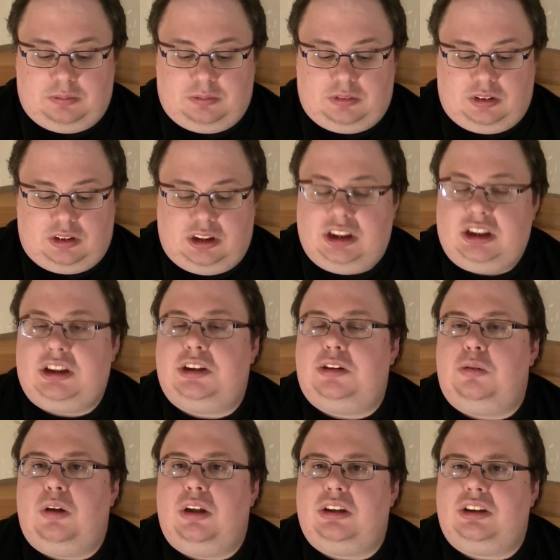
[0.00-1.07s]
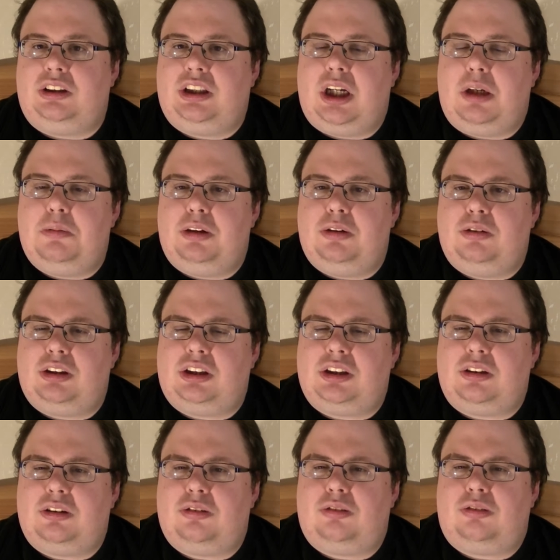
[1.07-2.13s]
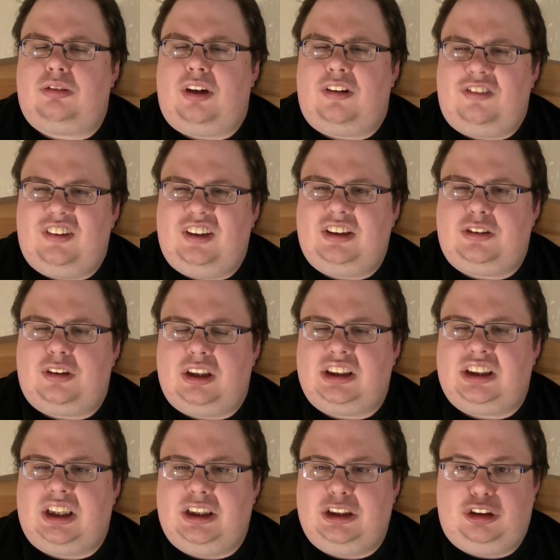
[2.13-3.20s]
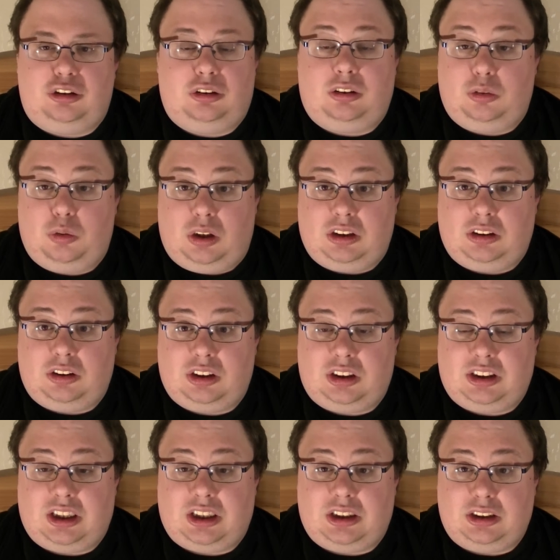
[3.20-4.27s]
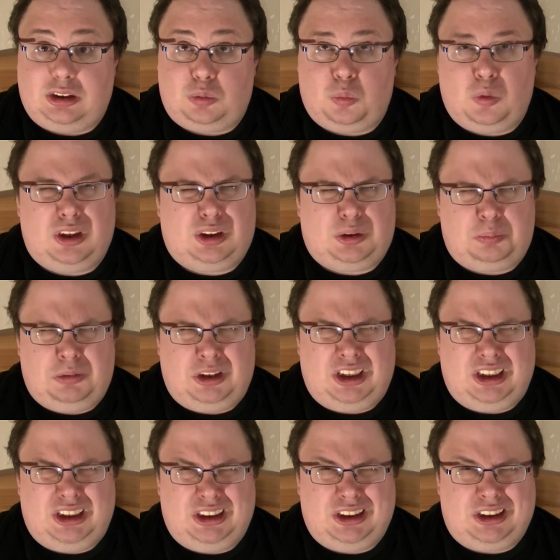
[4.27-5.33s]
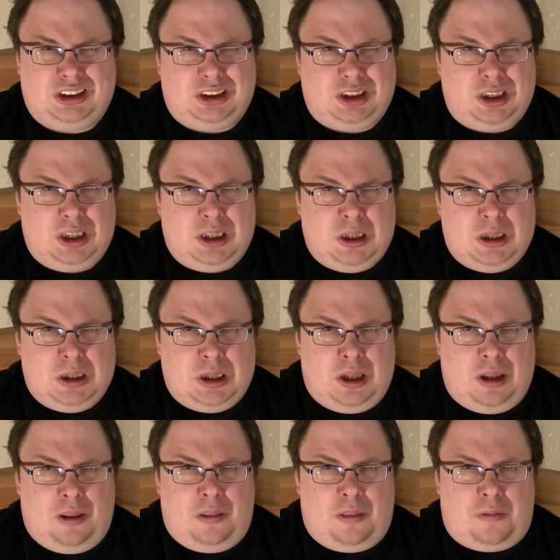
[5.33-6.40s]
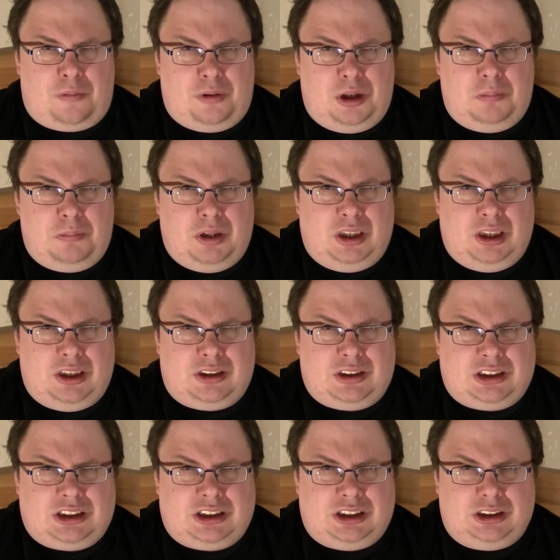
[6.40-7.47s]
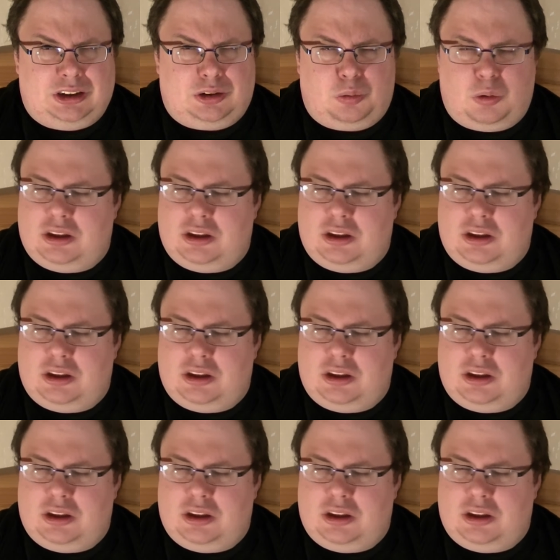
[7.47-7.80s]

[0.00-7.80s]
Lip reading: These 200 time units roughly translate to 200 seconds, which means 3 minutes and 20